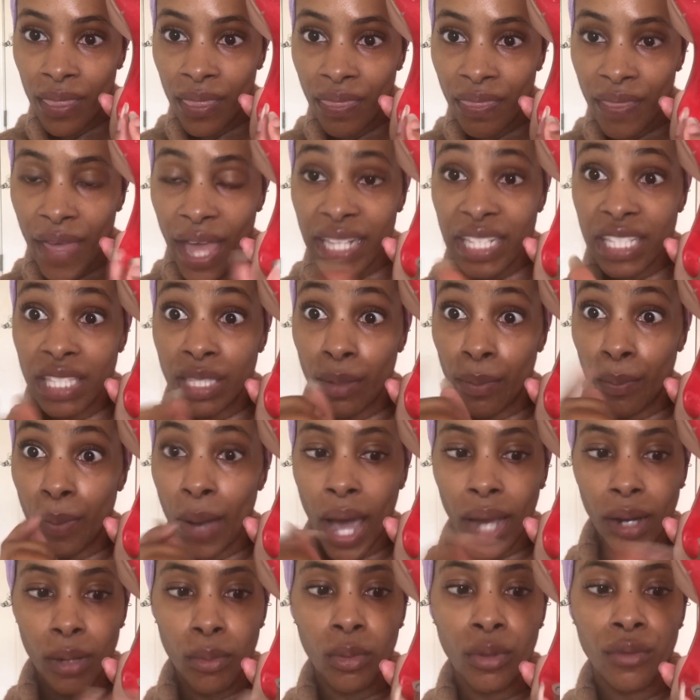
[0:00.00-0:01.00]
That's the
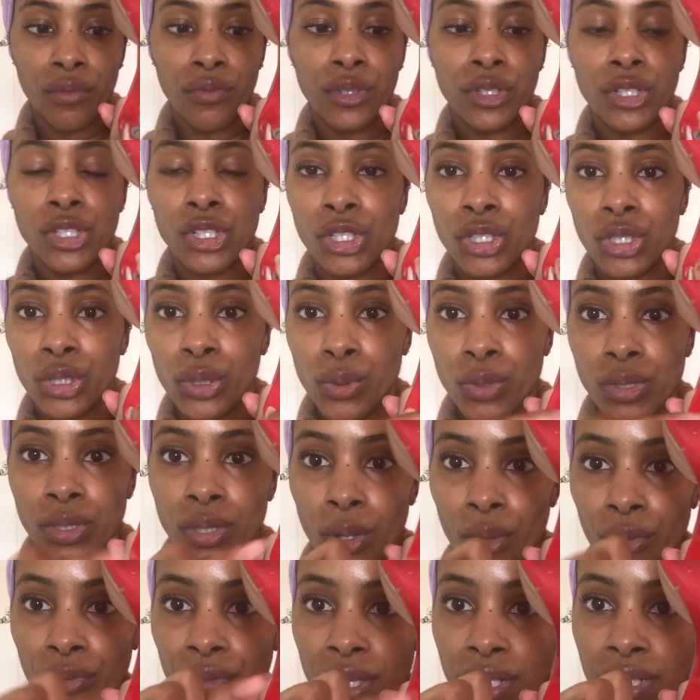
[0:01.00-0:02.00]
bottom of the shoe.
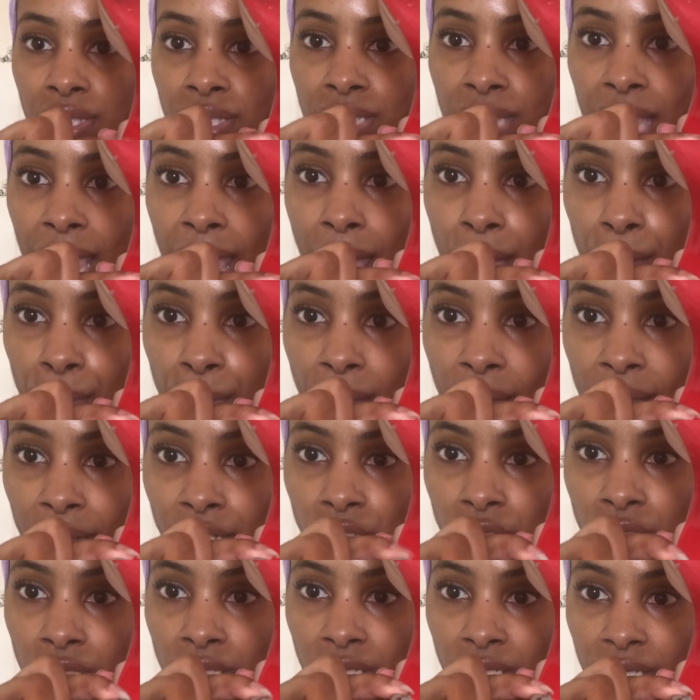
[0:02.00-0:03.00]
So this tap
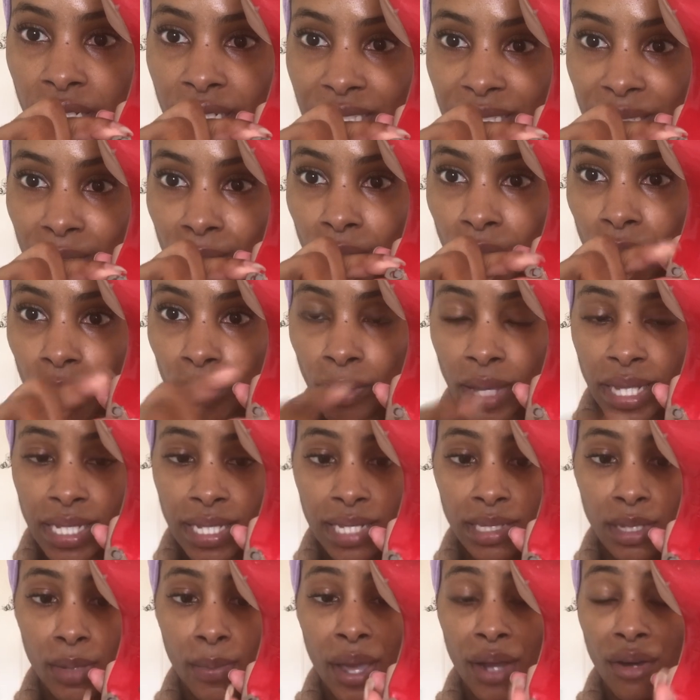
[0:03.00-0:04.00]
actually needs to be replaced.
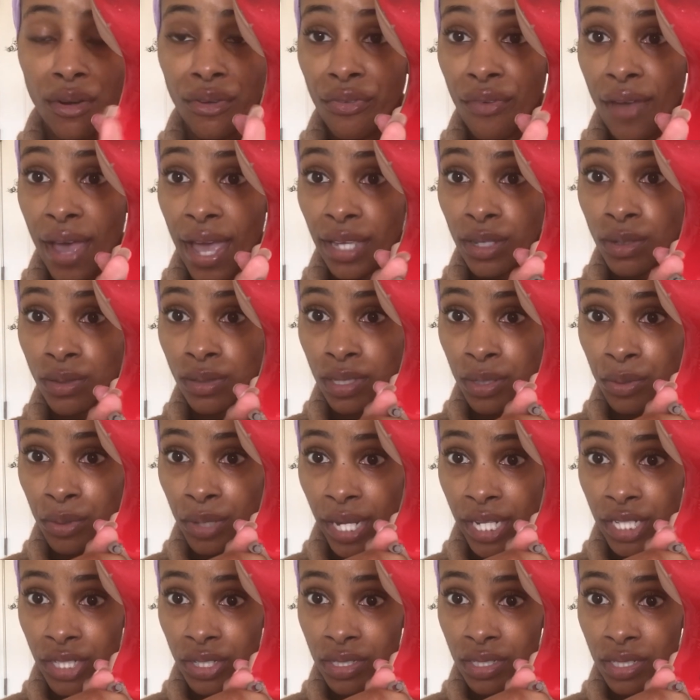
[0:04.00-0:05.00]
As a matter of fact, you see
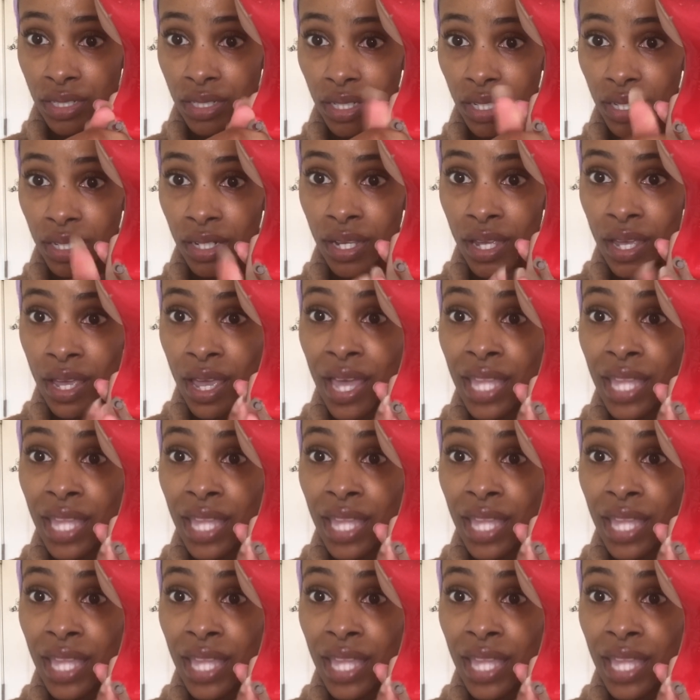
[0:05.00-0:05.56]
what I just did?